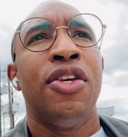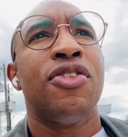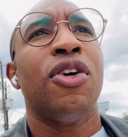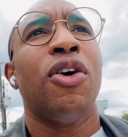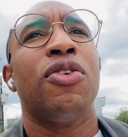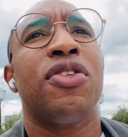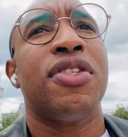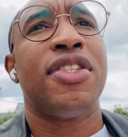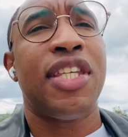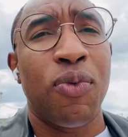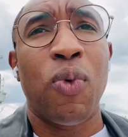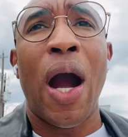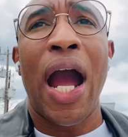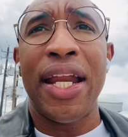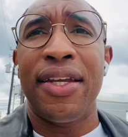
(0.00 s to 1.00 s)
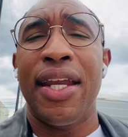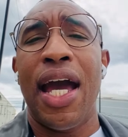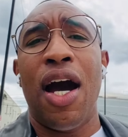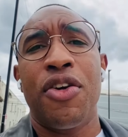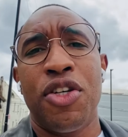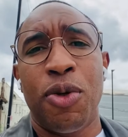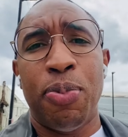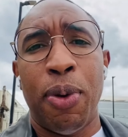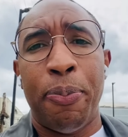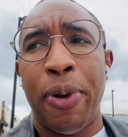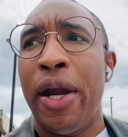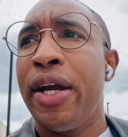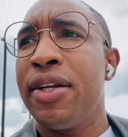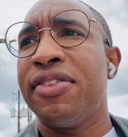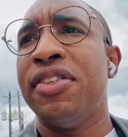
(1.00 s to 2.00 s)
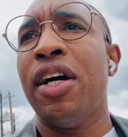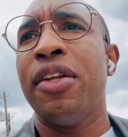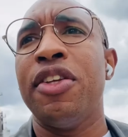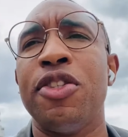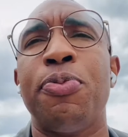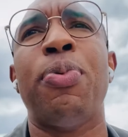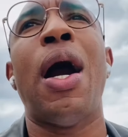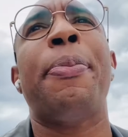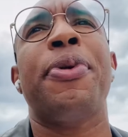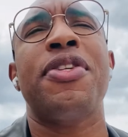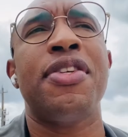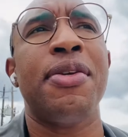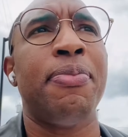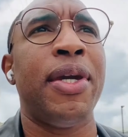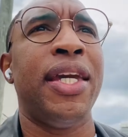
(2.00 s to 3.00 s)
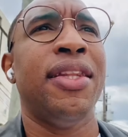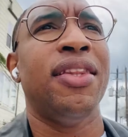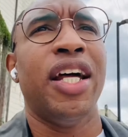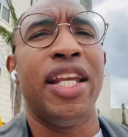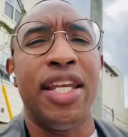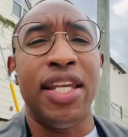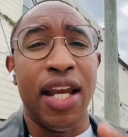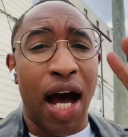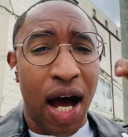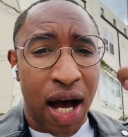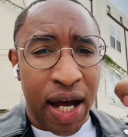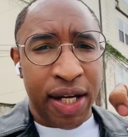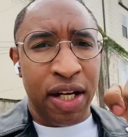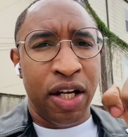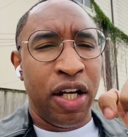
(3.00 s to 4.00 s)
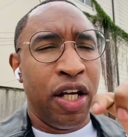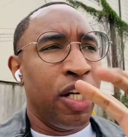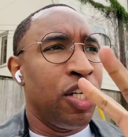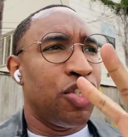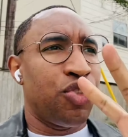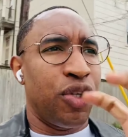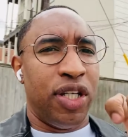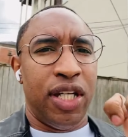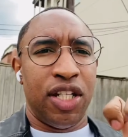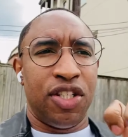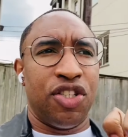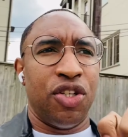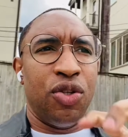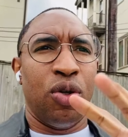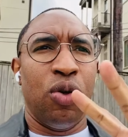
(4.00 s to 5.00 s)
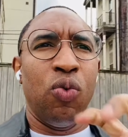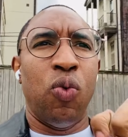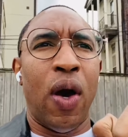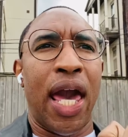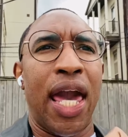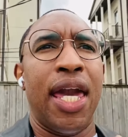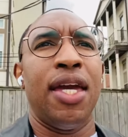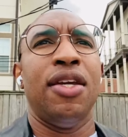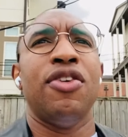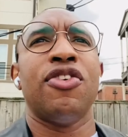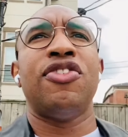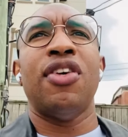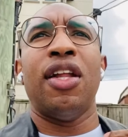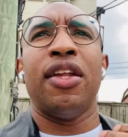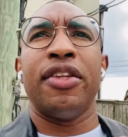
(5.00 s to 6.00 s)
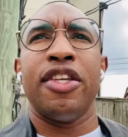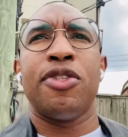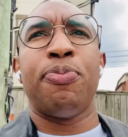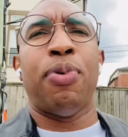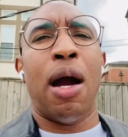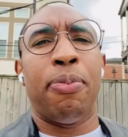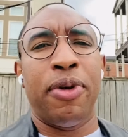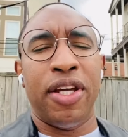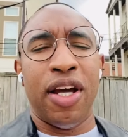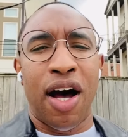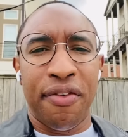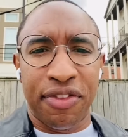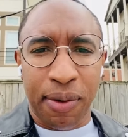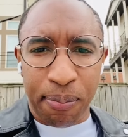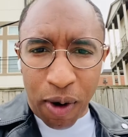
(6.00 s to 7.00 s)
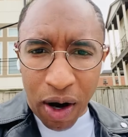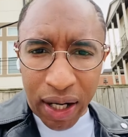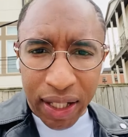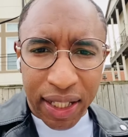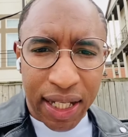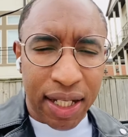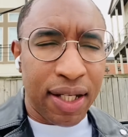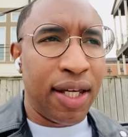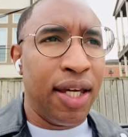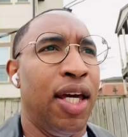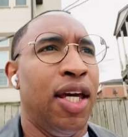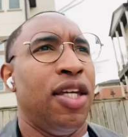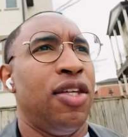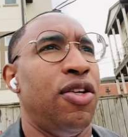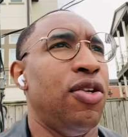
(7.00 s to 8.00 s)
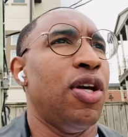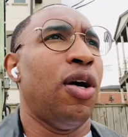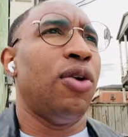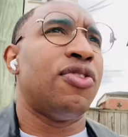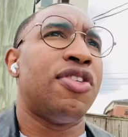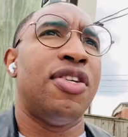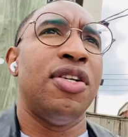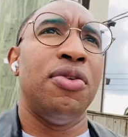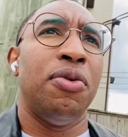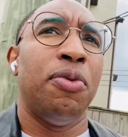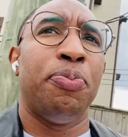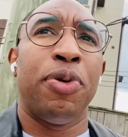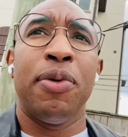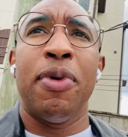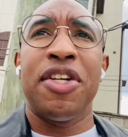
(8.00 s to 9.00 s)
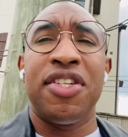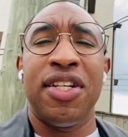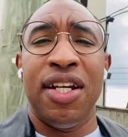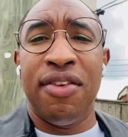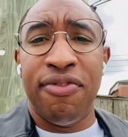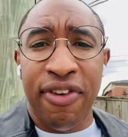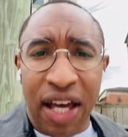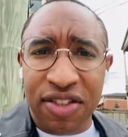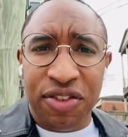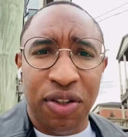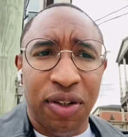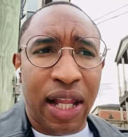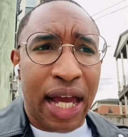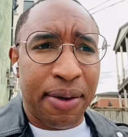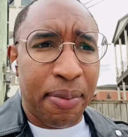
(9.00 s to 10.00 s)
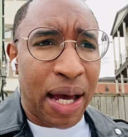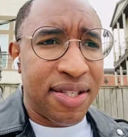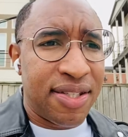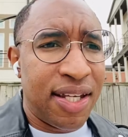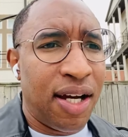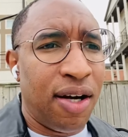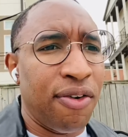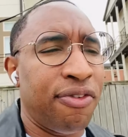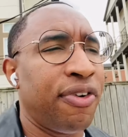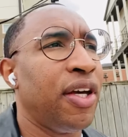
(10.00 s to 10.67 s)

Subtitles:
So right now you're preparing to sell this property to me the non-traditional way. You're selling this property off the market, to pretty much an investor like myself.